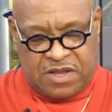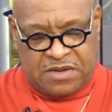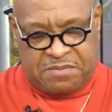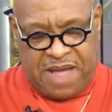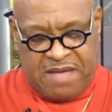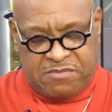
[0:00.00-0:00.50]
Uh, the
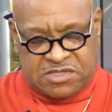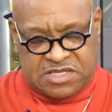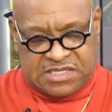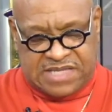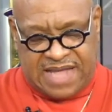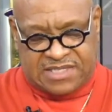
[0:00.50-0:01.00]
Bible
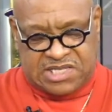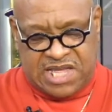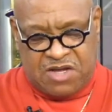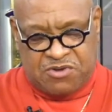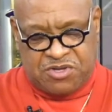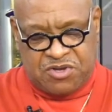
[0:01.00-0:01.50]
says, I
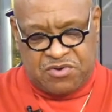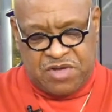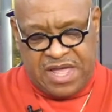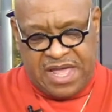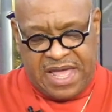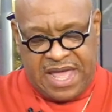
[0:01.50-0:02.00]
tell you,
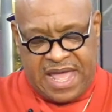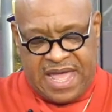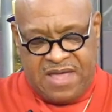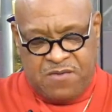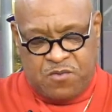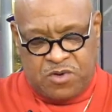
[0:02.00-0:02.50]

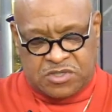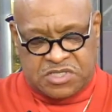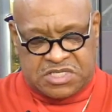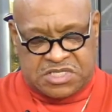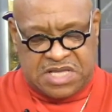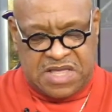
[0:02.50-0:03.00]
he will
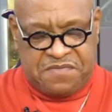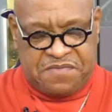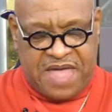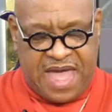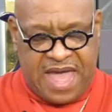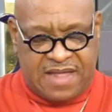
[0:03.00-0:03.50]
see
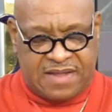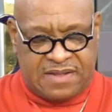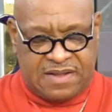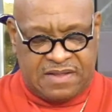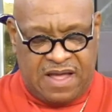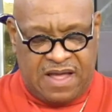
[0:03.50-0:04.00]

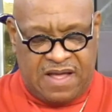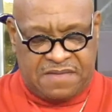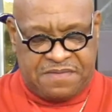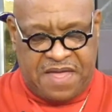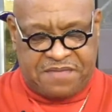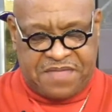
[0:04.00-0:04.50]
that uh,
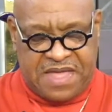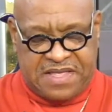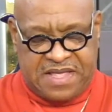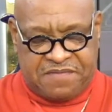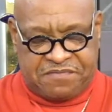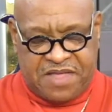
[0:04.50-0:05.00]
that they
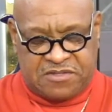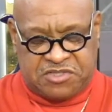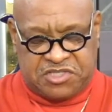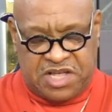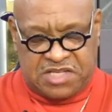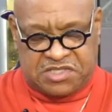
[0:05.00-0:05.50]
get their
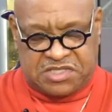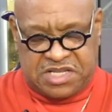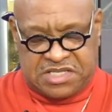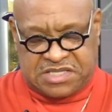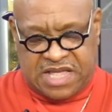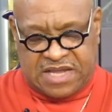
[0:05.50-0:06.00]

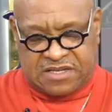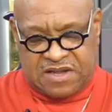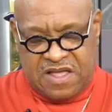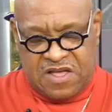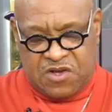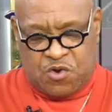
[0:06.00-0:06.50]
justice and
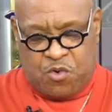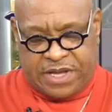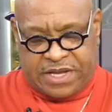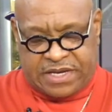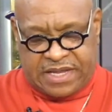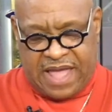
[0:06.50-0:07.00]

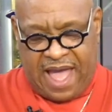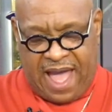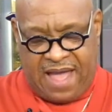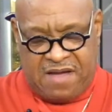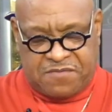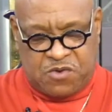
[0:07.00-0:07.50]
quickly.
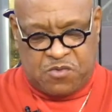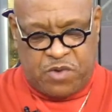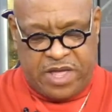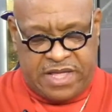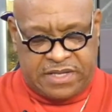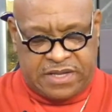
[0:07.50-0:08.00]
However,
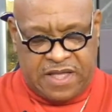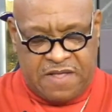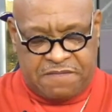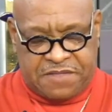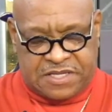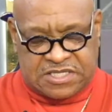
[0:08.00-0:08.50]
when
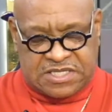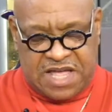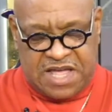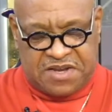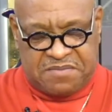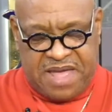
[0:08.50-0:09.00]
the
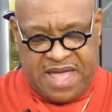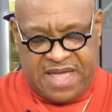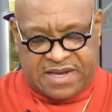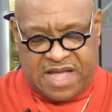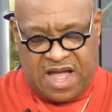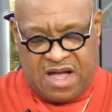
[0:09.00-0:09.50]
Son of
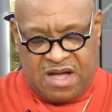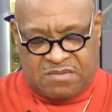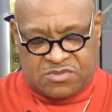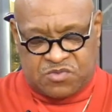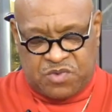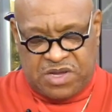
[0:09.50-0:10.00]
Man
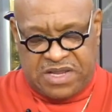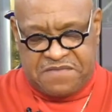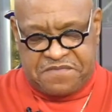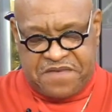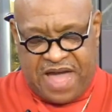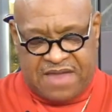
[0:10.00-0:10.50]
comes, will he
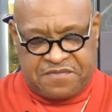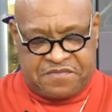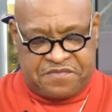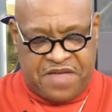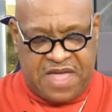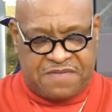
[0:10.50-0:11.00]
find
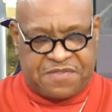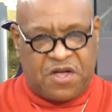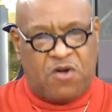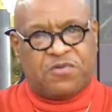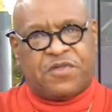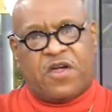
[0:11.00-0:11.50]
faith
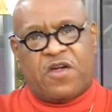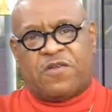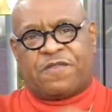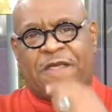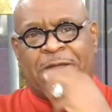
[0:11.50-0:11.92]
on the earth?